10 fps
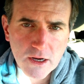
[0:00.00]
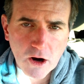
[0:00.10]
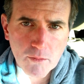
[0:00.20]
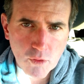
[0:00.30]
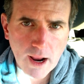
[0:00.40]

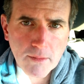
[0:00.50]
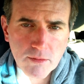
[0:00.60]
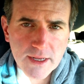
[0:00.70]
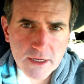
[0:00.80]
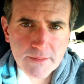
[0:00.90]
are
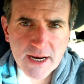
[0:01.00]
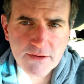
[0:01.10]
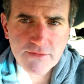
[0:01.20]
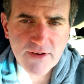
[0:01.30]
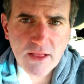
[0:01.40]
probably
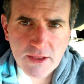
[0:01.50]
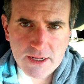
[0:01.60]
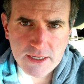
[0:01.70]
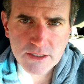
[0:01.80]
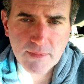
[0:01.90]
committing
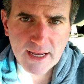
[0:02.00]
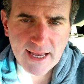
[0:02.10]
felonies by